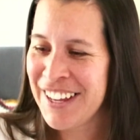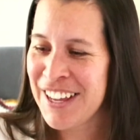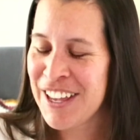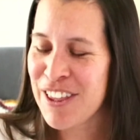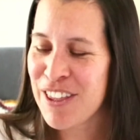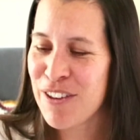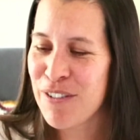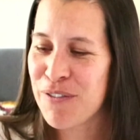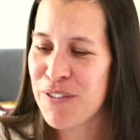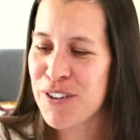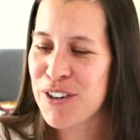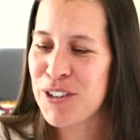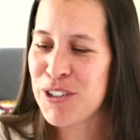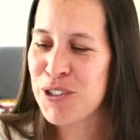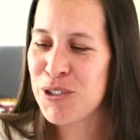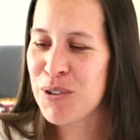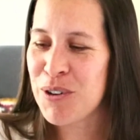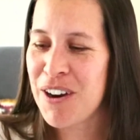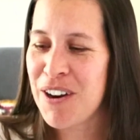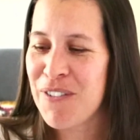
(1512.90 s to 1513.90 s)
The
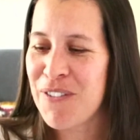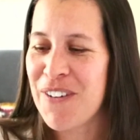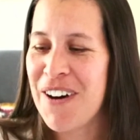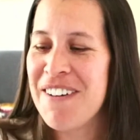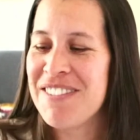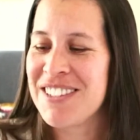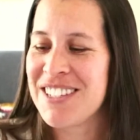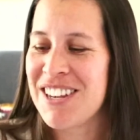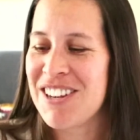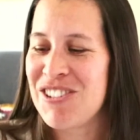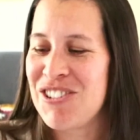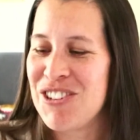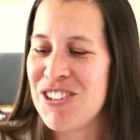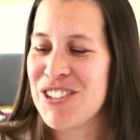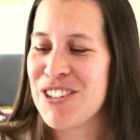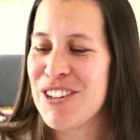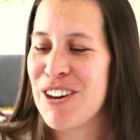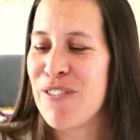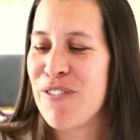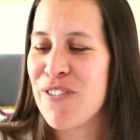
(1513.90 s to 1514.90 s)
first 25
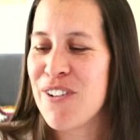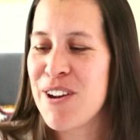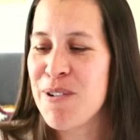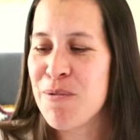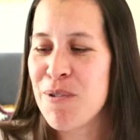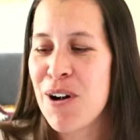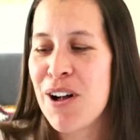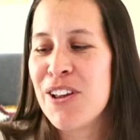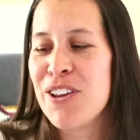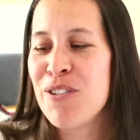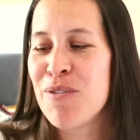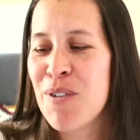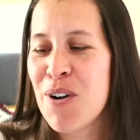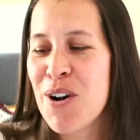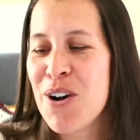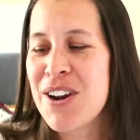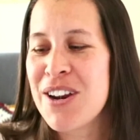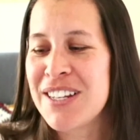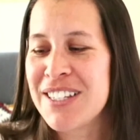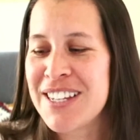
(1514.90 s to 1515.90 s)
sessions are free. Well, you've
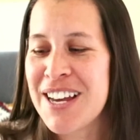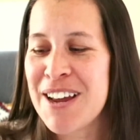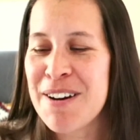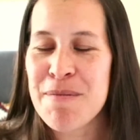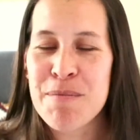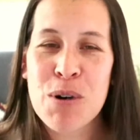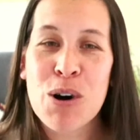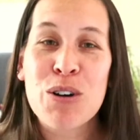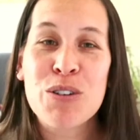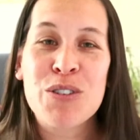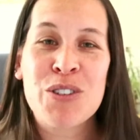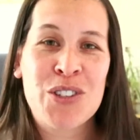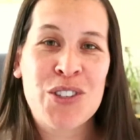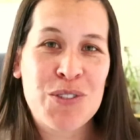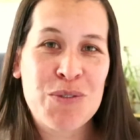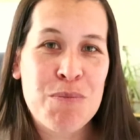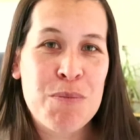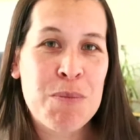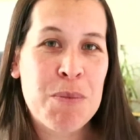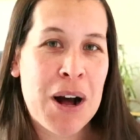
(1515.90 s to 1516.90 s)
already done
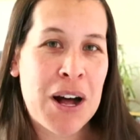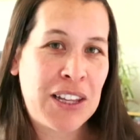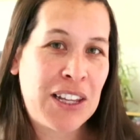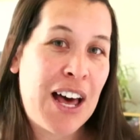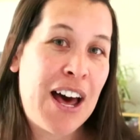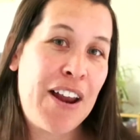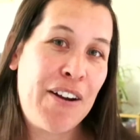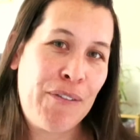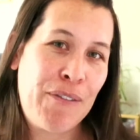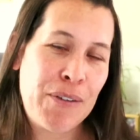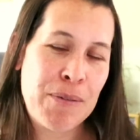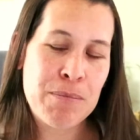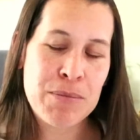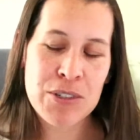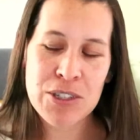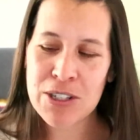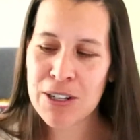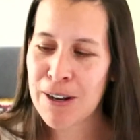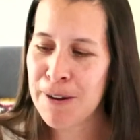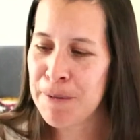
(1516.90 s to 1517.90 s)
a lot of them,
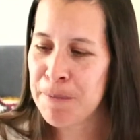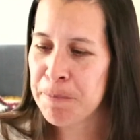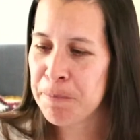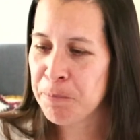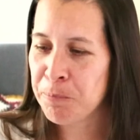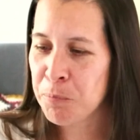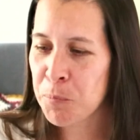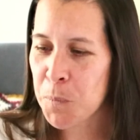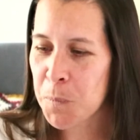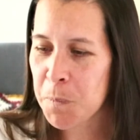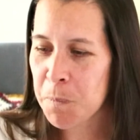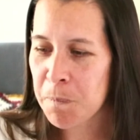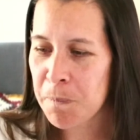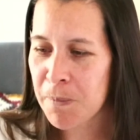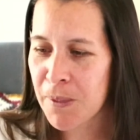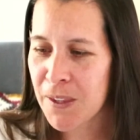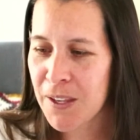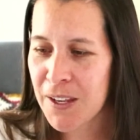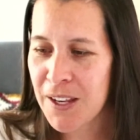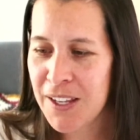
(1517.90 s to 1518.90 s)
so
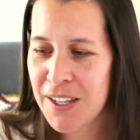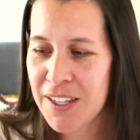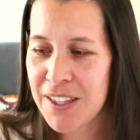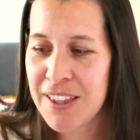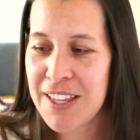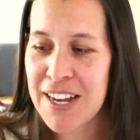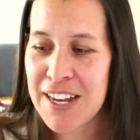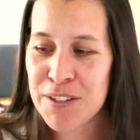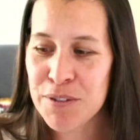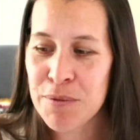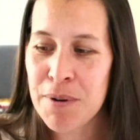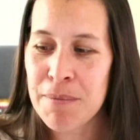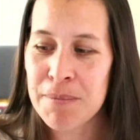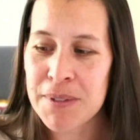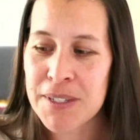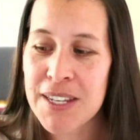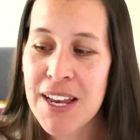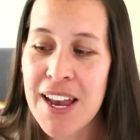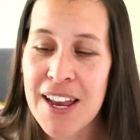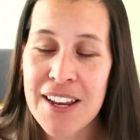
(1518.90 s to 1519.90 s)
that's what I'm
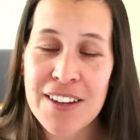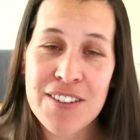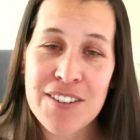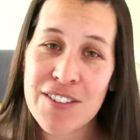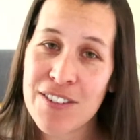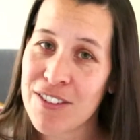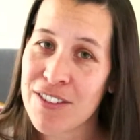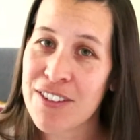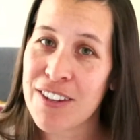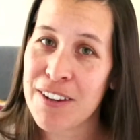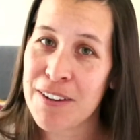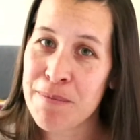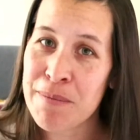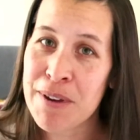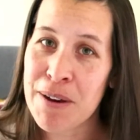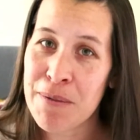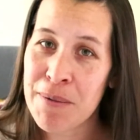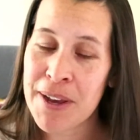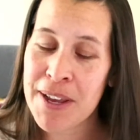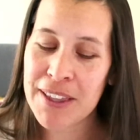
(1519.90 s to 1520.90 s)
saying. There's going to be
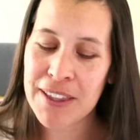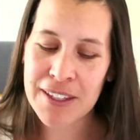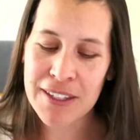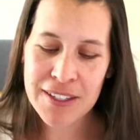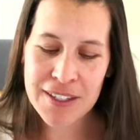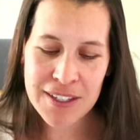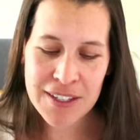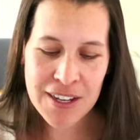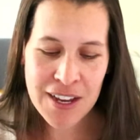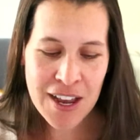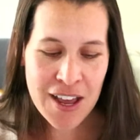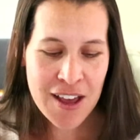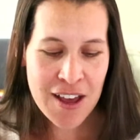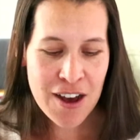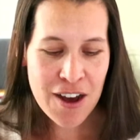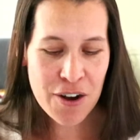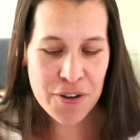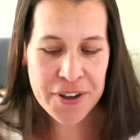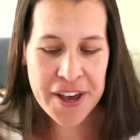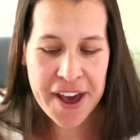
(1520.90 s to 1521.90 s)
a wait list.
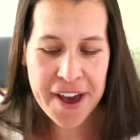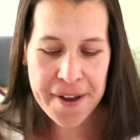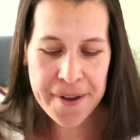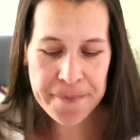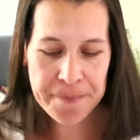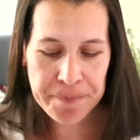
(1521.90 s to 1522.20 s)
Okay.